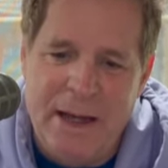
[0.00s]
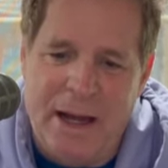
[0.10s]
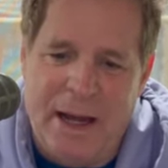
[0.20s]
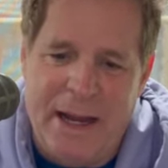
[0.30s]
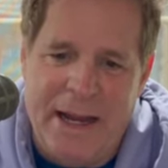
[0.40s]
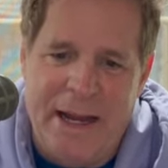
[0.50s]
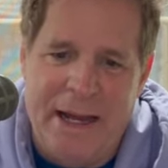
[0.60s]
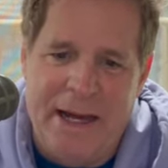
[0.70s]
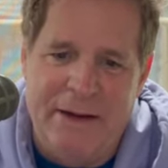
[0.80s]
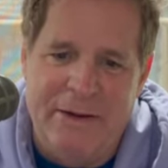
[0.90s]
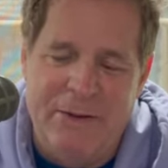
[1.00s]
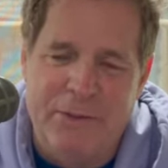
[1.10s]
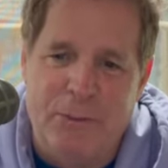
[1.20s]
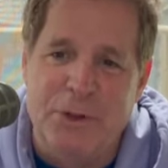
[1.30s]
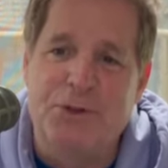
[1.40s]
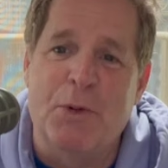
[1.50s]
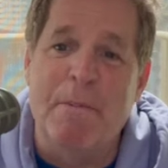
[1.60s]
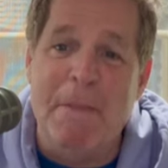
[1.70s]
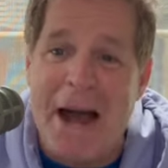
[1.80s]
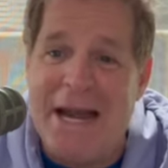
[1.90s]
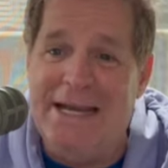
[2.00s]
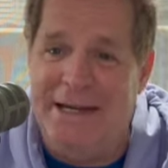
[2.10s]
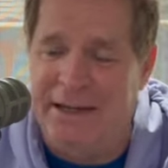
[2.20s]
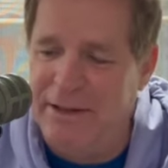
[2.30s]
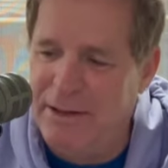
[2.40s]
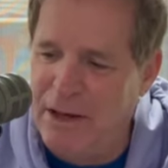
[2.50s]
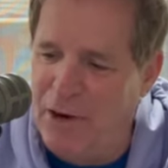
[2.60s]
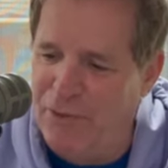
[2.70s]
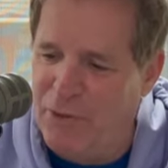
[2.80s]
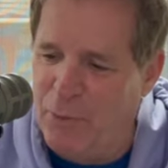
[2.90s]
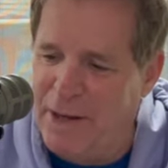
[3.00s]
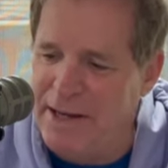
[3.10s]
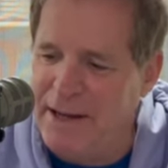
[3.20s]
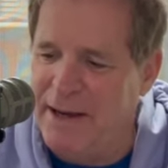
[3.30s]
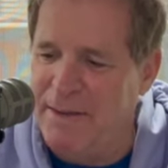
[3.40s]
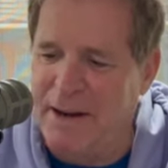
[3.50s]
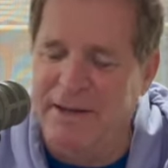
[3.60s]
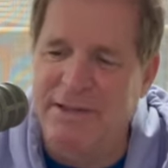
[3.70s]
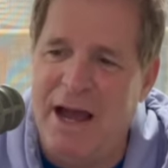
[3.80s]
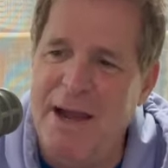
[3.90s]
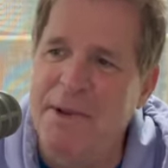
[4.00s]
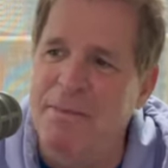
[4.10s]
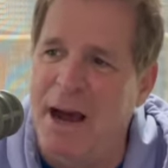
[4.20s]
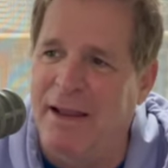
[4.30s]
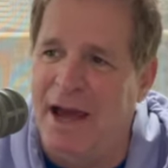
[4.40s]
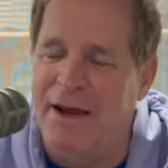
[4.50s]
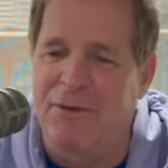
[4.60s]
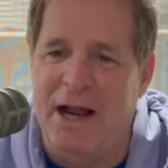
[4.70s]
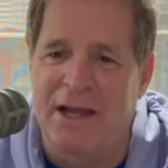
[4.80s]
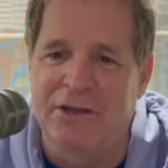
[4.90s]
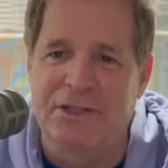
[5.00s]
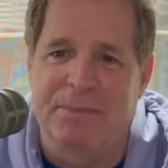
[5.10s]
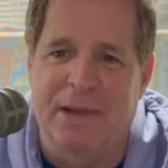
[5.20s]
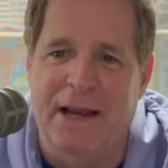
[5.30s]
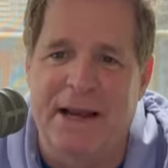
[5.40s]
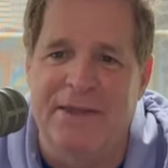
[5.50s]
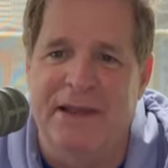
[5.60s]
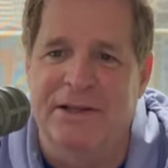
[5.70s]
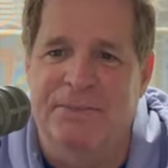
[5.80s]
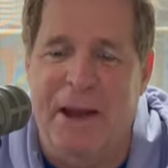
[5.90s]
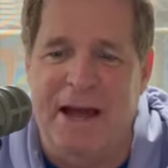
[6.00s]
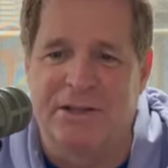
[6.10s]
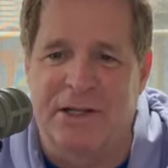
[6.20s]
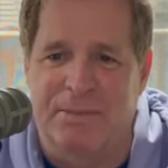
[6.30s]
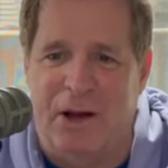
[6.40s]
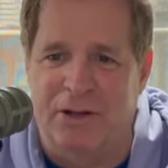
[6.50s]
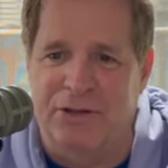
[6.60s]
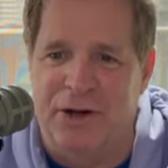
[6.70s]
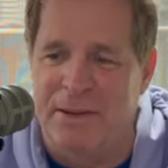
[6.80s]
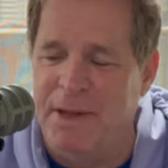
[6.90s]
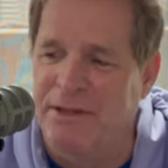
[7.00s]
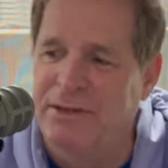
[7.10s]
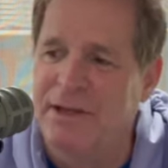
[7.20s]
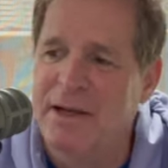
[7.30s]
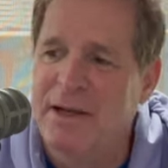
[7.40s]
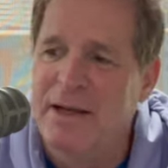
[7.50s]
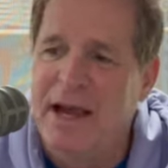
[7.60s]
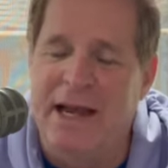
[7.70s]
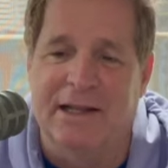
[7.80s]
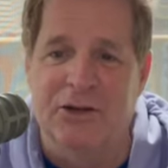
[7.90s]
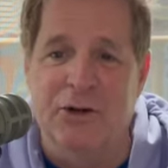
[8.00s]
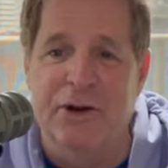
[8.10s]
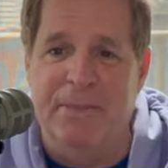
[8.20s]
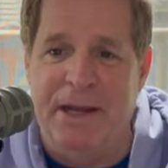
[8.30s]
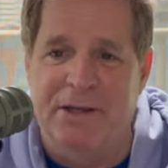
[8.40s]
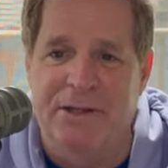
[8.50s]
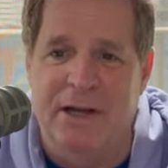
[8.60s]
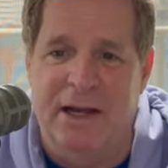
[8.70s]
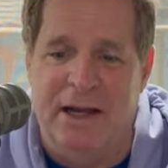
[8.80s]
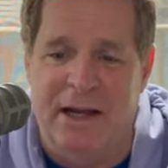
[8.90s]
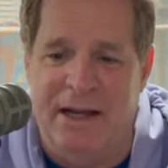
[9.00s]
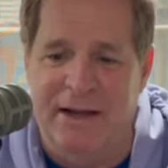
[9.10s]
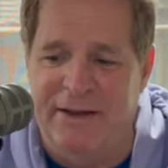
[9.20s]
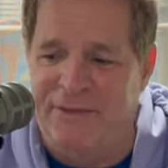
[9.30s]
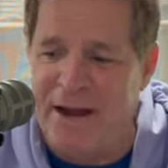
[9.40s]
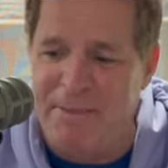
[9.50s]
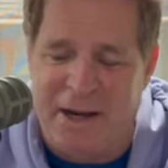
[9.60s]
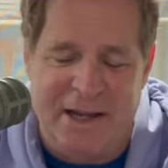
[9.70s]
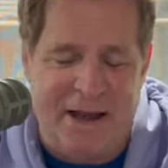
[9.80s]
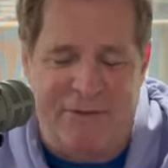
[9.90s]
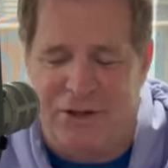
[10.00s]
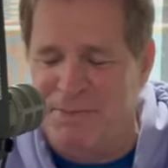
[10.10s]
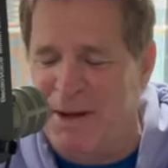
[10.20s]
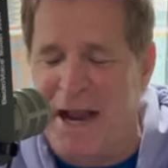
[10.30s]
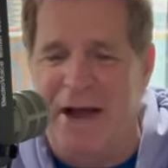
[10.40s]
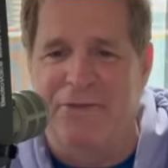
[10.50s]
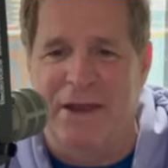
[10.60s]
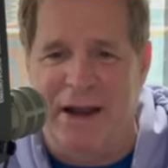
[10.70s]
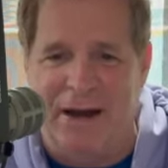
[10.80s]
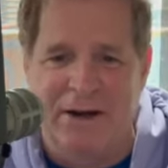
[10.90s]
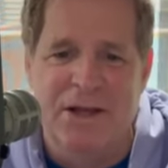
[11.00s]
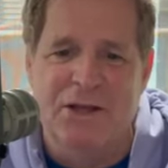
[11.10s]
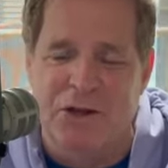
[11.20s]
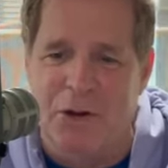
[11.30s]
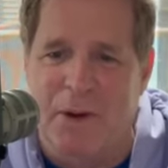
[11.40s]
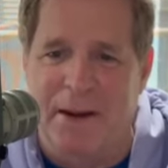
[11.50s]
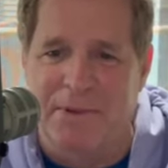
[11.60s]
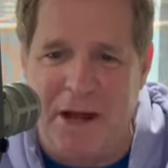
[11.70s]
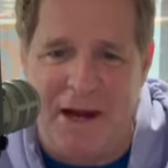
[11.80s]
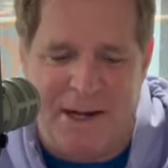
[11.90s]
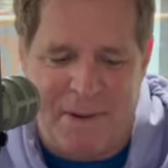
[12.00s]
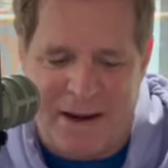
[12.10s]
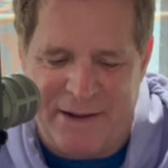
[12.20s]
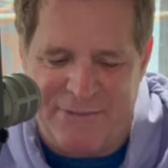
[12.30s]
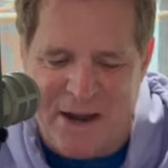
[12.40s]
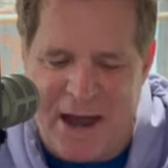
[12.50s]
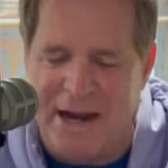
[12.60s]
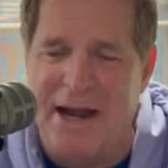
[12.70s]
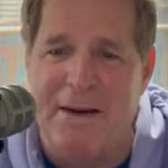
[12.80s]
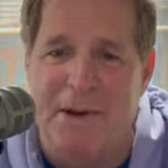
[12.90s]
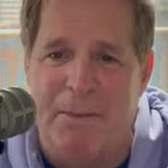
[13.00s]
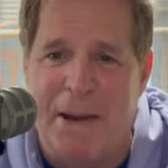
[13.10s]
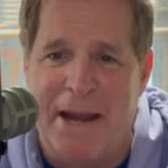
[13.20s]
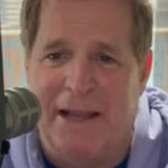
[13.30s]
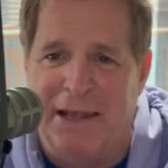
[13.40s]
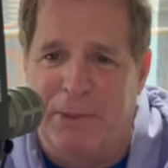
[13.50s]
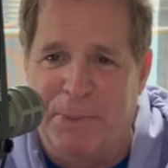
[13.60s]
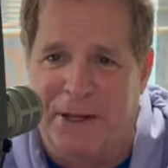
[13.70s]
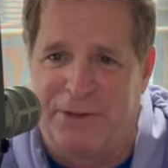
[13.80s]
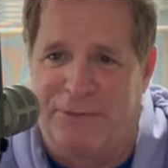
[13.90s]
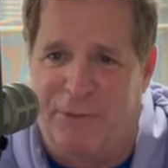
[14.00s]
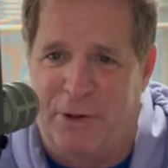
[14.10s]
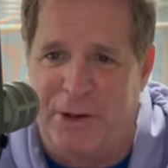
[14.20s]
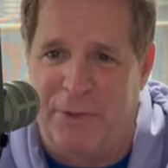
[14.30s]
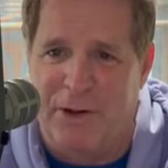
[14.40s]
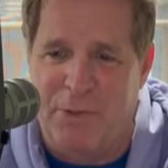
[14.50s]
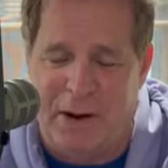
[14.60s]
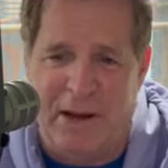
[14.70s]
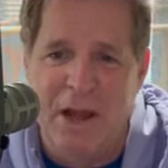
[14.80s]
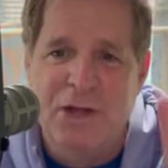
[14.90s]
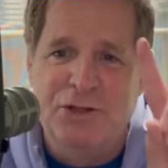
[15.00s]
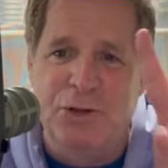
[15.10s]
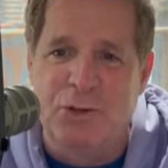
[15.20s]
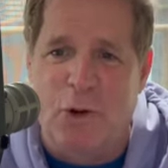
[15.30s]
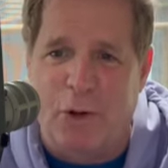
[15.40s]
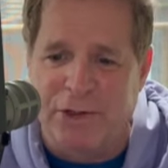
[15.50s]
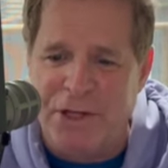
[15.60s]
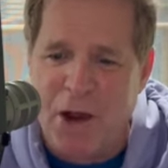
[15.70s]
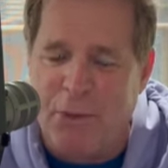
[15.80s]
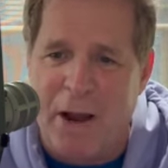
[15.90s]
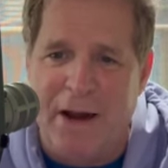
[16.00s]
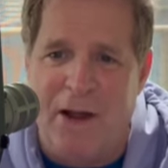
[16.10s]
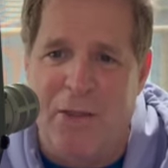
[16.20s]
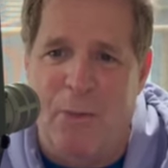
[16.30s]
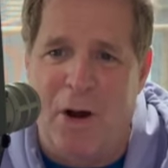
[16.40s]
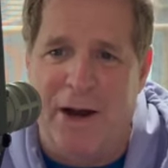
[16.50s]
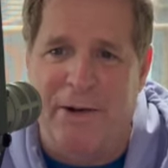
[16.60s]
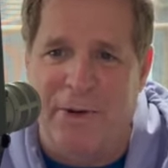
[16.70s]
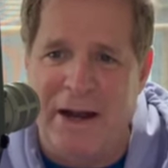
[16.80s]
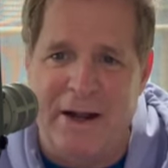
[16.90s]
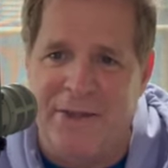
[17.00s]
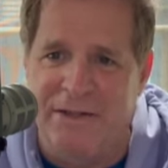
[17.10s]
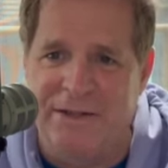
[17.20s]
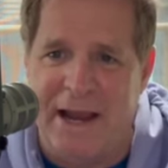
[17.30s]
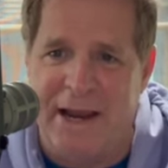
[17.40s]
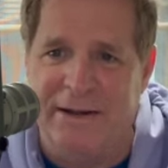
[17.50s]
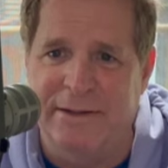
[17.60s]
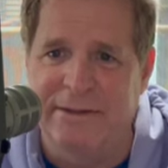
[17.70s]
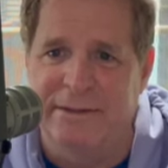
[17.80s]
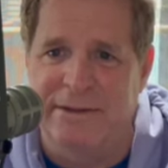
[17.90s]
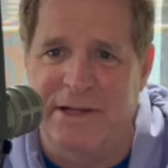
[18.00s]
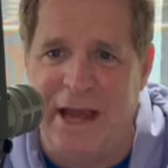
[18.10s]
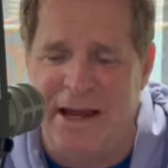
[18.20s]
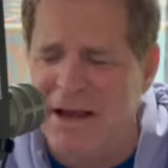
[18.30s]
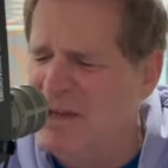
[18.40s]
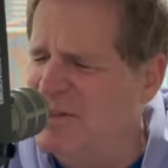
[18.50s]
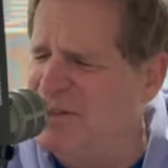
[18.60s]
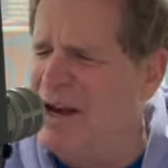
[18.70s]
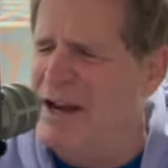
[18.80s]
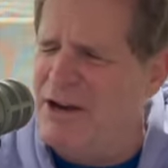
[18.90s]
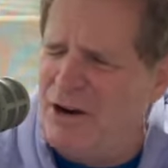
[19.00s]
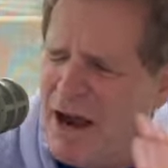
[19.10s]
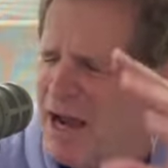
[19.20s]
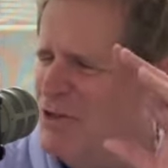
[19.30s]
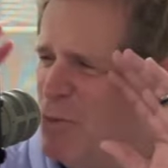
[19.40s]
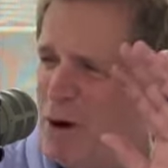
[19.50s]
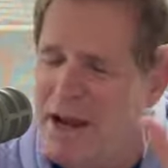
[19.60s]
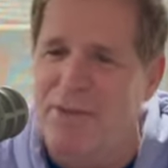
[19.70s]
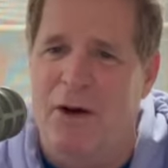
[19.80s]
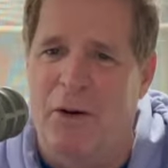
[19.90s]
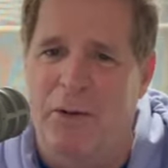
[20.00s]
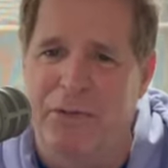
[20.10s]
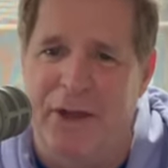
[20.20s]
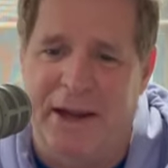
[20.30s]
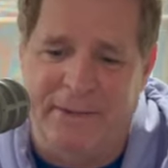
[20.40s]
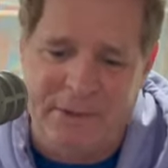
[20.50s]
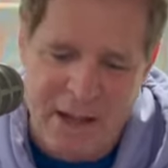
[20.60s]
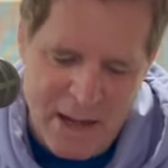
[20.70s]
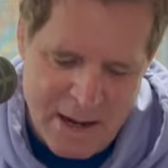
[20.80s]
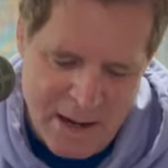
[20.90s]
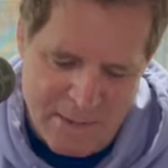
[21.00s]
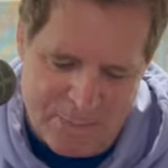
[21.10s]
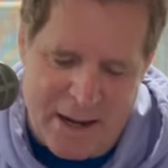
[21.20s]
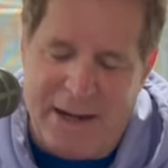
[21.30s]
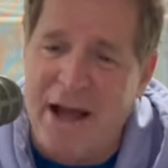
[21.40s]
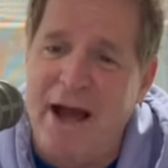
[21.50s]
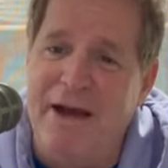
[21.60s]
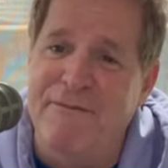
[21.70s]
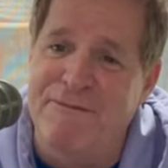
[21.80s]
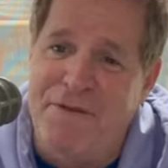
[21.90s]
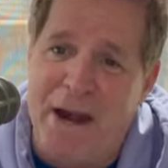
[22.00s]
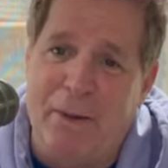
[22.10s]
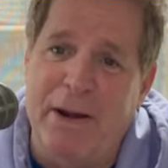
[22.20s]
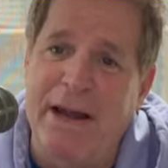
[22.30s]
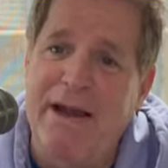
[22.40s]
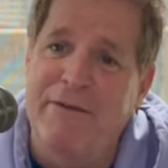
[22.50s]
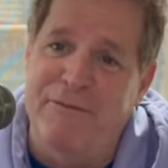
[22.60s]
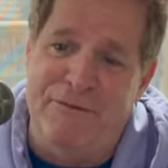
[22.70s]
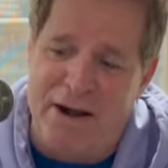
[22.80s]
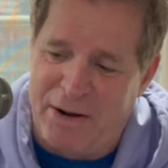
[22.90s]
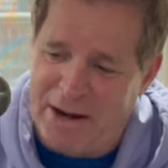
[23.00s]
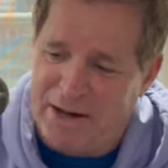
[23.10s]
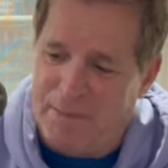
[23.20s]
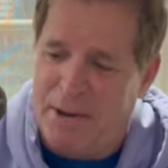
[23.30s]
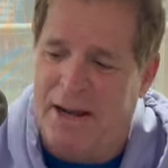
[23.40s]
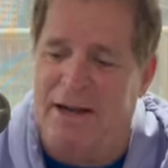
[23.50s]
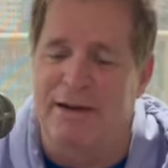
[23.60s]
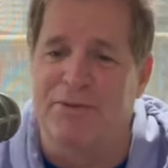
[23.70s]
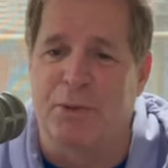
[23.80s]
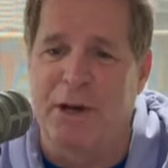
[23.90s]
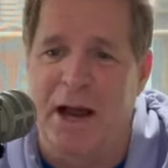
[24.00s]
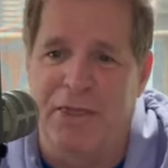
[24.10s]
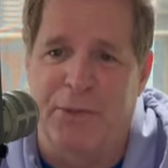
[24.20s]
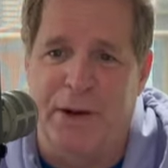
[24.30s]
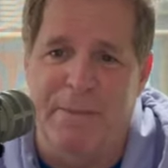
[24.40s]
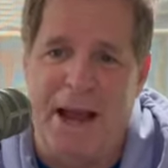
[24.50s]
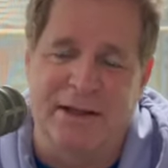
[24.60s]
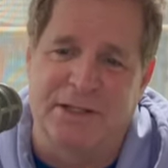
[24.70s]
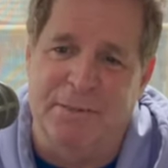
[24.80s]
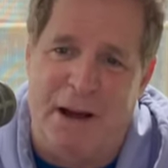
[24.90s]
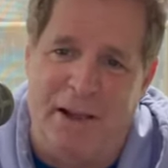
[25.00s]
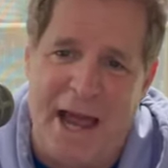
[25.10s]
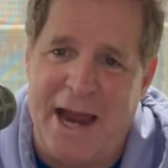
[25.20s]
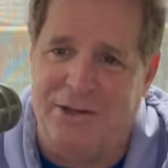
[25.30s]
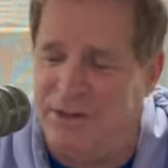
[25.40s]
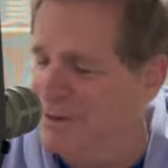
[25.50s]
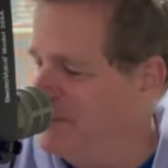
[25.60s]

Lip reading: I was reminded over the weekend about a time in my life when I used to play in these basketball tournaments at Laguna Beach. If anybody ever has been out there, you know what I'm talking about. If not, I'm going to paint a little picture for you real quick. 2 courts right on the water, right on the sand. Okay? Sun in your eyes, wind, the whole thing. But very, very competitive 3-on-3 basketball action.